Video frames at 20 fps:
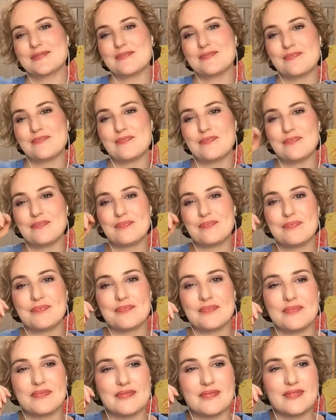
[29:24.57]

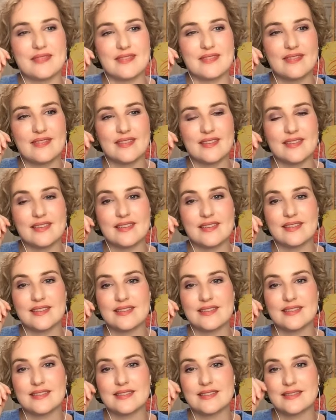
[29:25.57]

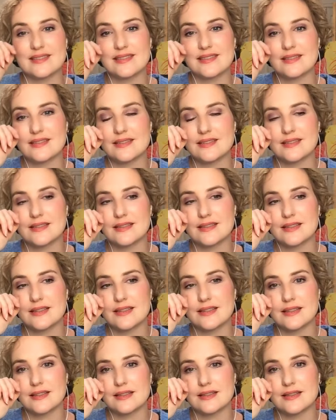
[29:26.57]

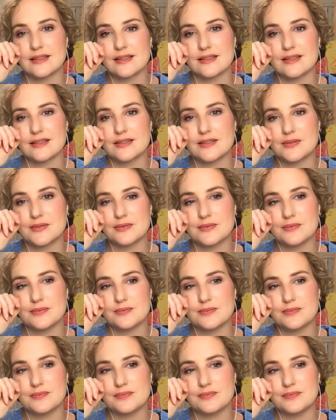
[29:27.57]

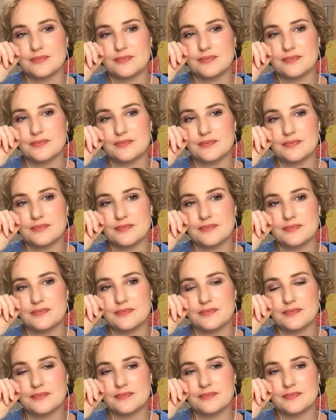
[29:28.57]

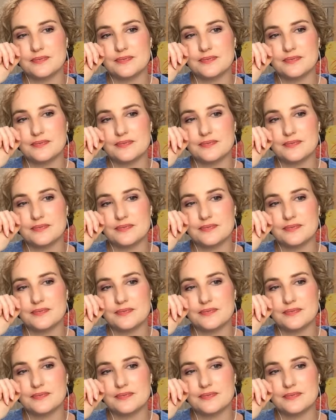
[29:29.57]
No words are spoken by the person on screen.